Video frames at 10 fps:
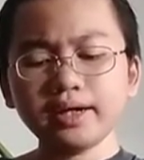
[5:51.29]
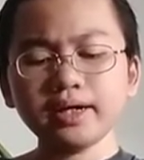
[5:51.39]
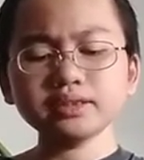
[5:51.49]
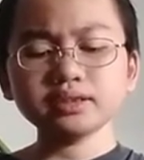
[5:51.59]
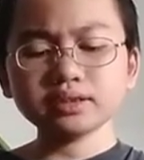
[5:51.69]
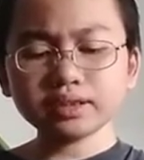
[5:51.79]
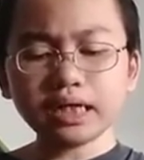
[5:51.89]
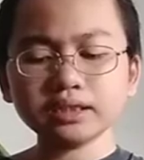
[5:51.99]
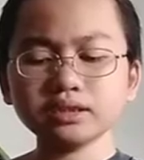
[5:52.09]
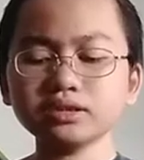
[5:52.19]
and
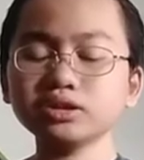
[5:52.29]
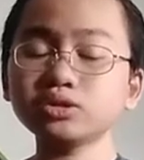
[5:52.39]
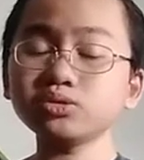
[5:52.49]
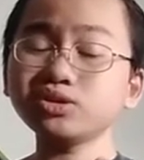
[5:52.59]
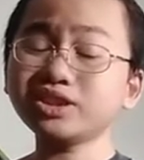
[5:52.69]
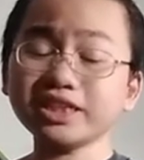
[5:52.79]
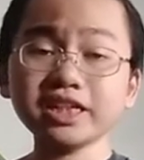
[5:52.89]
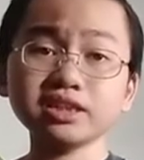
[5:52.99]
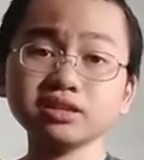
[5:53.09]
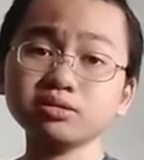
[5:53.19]
start to
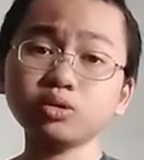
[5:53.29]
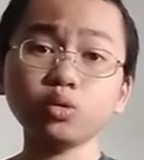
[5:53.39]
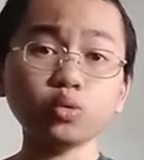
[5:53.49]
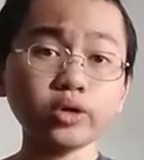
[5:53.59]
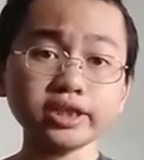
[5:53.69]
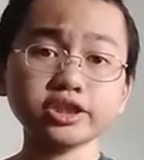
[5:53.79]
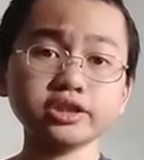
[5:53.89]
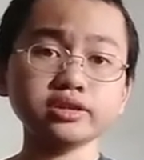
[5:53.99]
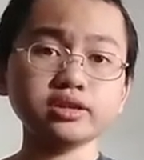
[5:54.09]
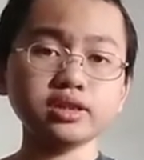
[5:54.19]
think
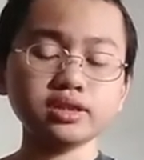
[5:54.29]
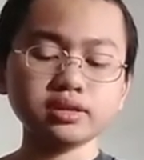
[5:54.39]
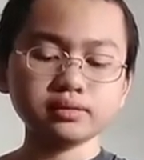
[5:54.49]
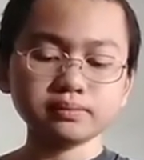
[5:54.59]
rationally.